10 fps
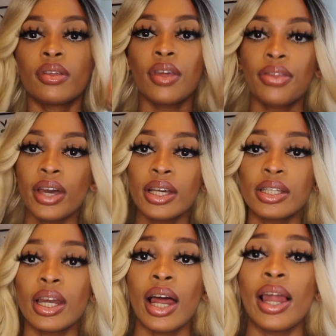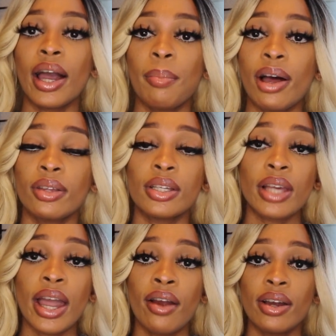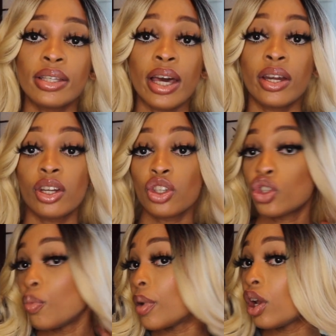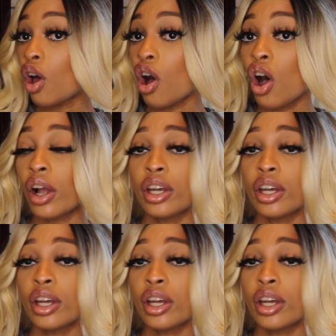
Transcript: The things that I like about this hair is that it is super long,